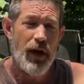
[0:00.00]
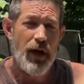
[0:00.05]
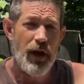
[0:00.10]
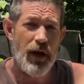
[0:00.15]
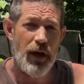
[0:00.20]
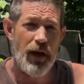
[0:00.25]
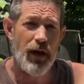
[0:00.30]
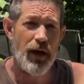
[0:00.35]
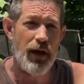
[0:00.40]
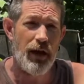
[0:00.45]

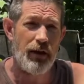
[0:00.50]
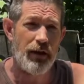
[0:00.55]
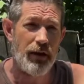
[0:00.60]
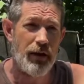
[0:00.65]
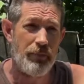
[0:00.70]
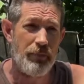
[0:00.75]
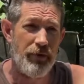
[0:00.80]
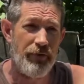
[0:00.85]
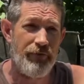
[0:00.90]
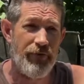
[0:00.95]
and it
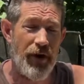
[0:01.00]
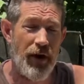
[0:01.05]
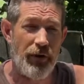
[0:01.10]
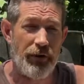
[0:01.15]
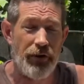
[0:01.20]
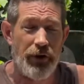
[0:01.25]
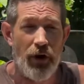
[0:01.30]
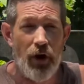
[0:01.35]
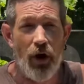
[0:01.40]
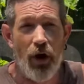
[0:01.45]
can be found
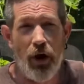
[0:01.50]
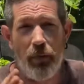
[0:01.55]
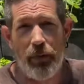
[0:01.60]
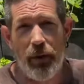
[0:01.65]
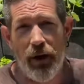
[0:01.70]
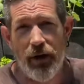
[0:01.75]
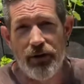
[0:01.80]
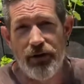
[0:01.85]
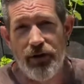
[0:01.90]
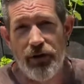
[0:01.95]
in all
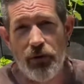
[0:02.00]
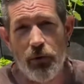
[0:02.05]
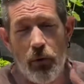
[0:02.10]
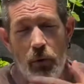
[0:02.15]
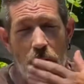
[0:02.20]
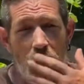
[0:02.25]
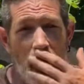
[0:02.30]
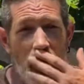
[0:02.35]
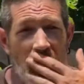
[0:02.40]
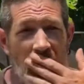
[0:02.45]
parts of the
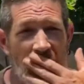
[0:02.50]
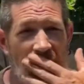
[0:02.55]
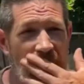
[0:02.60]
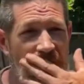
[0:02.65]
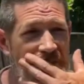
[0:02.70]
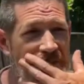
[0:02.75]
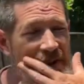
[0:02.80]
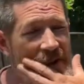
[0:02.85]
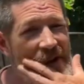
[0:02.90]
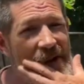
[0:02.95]

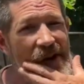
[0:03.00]
world.